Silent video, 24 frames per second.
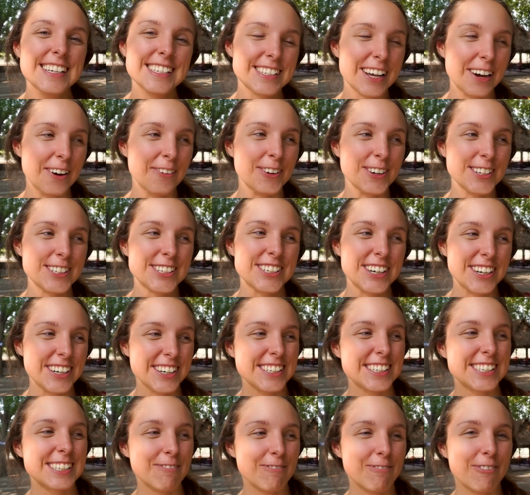So we'll show
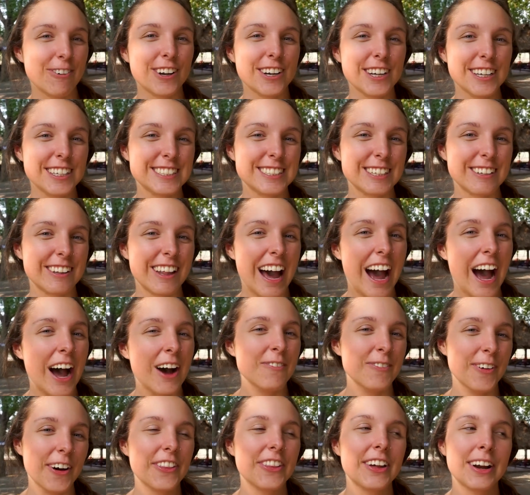you some footage of
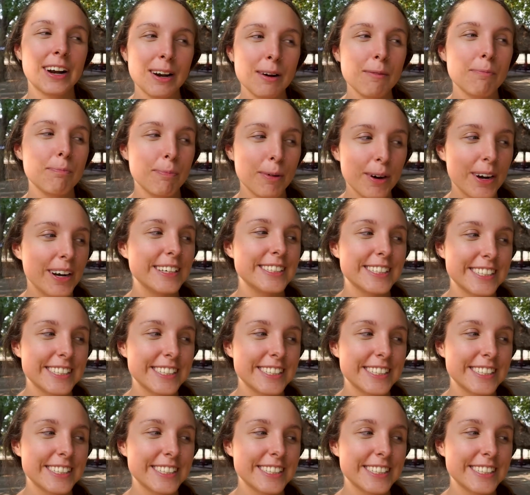that, but they're pretty